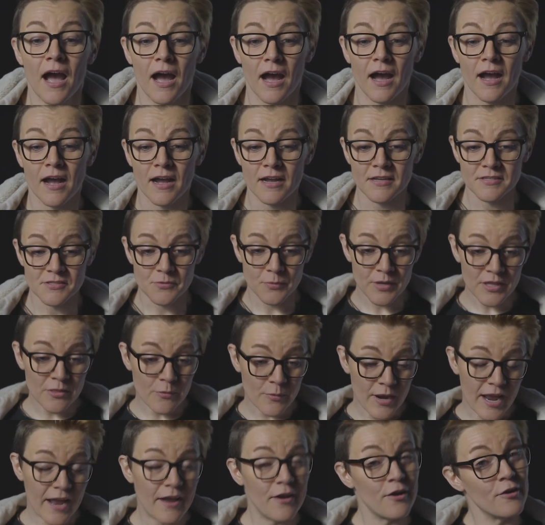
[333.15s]
So either
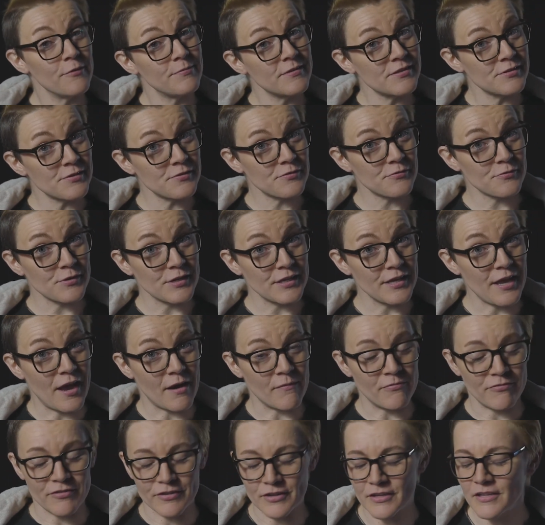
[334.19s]
way, I hope this was really
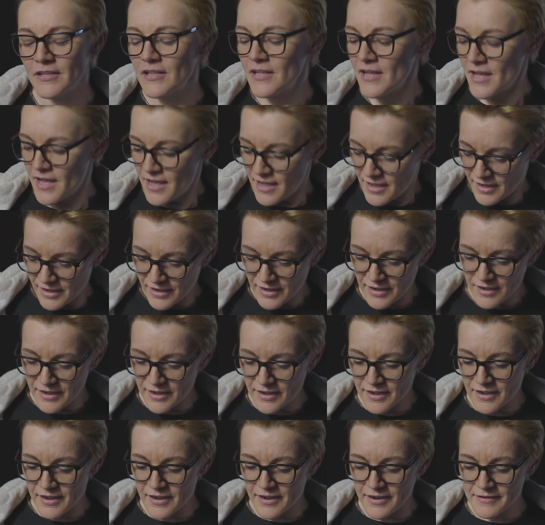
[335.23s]
helpful.
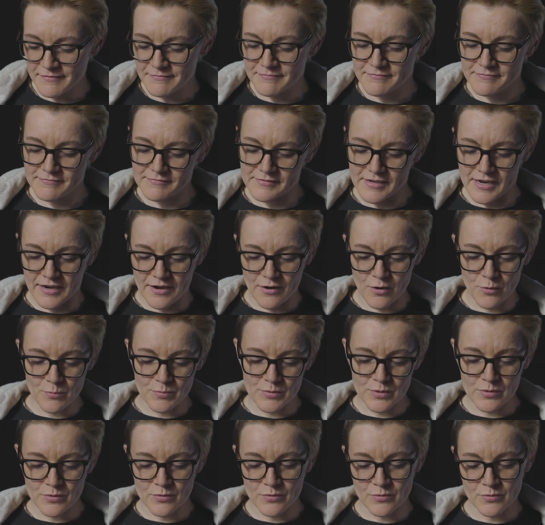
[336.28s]
I hope
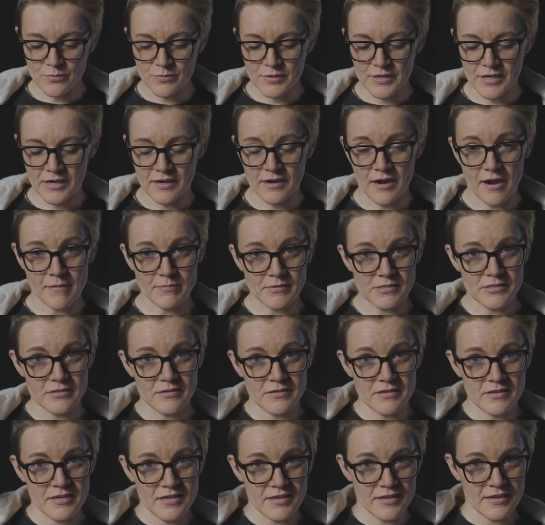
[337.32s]
you get an
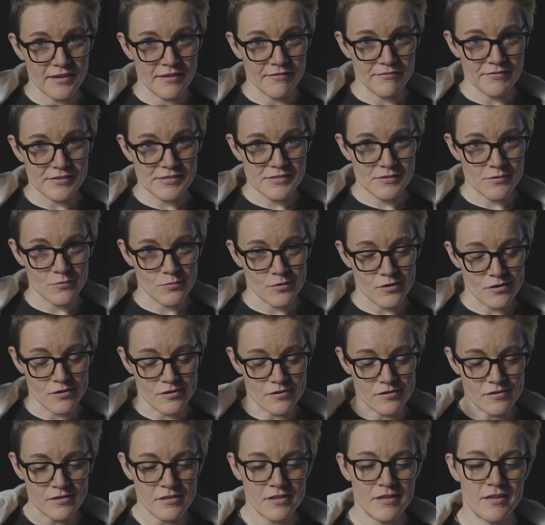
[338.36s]
opportunity to give this a
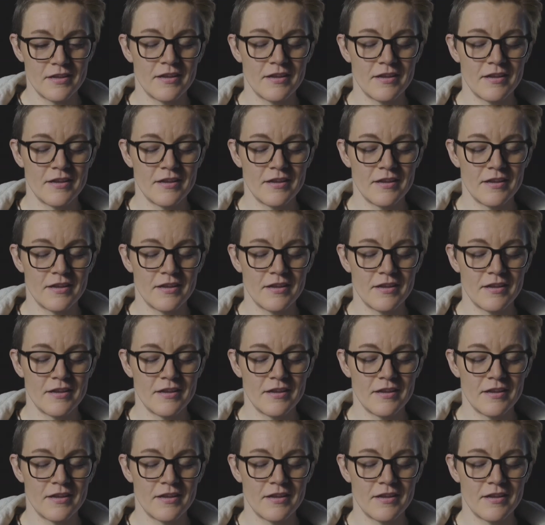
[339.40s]
whirl.